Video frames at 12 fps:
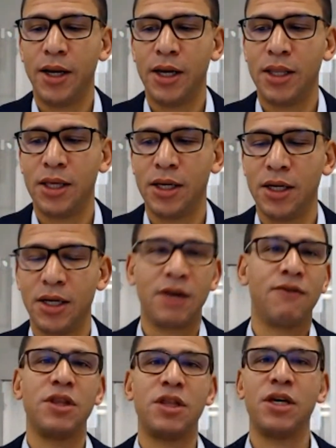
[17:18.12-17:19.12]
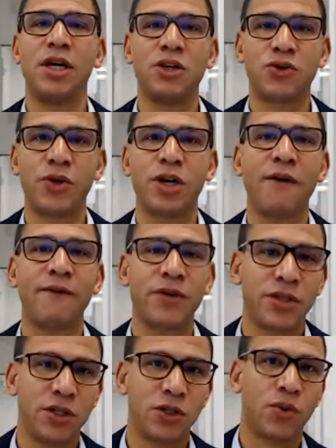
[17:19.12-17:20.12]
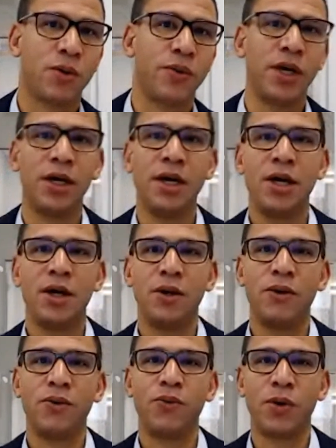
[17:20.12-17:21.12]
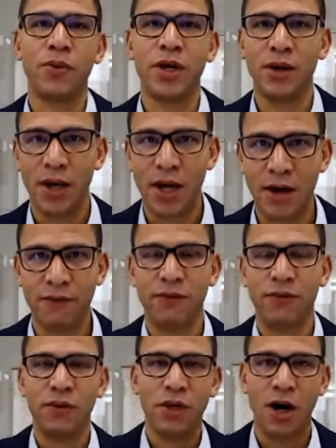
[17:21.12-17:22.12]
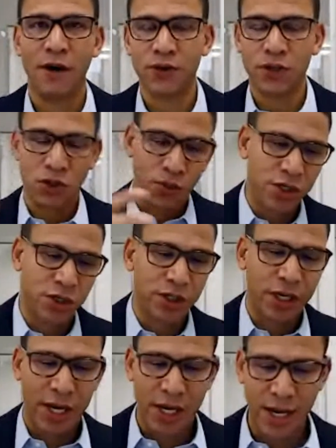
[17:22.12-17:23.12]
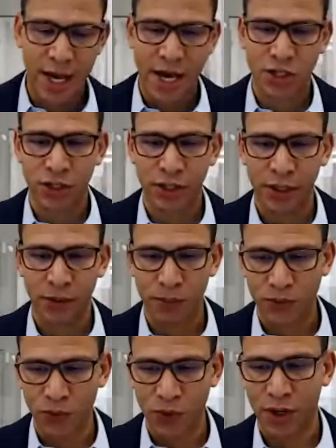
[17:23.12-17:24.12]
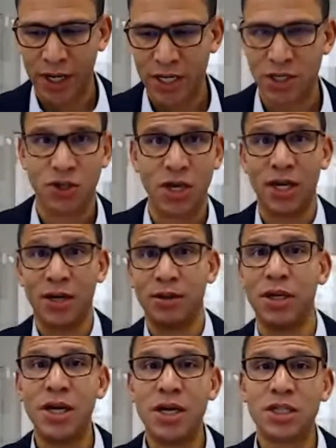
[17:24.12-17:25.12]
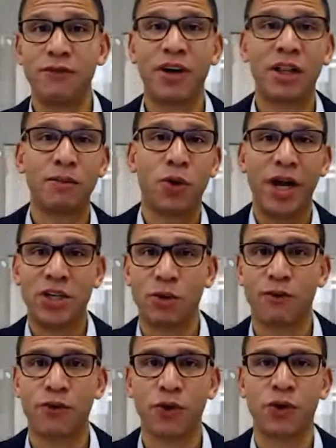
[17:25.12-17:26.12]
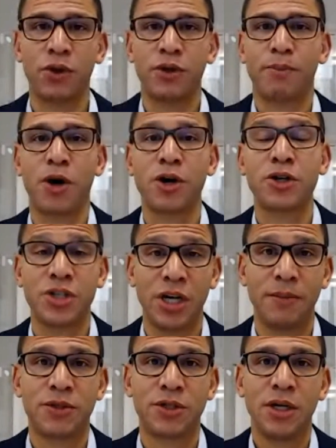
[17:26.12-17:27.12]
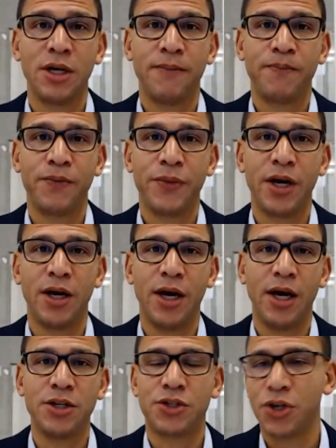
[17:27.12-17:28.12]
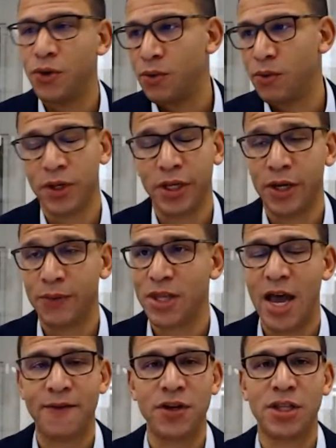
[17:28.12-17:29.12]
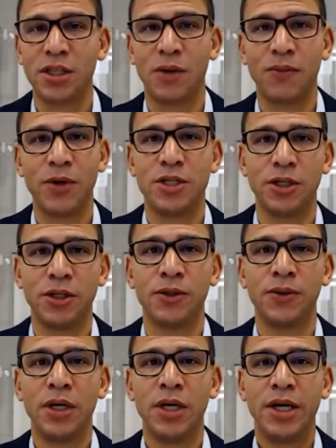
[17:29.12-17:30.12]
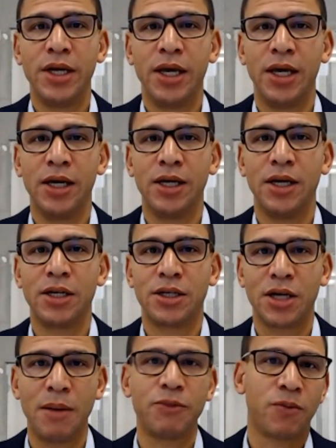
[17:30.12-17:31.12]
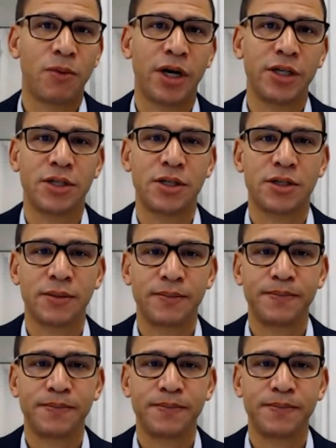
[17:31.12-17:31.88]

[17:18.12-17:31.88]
Even the industry conferences where we have conferences regionally and nationally with our agents, they can develop more agent referral partnerships. And so really with everything that we do, it comes from our agents.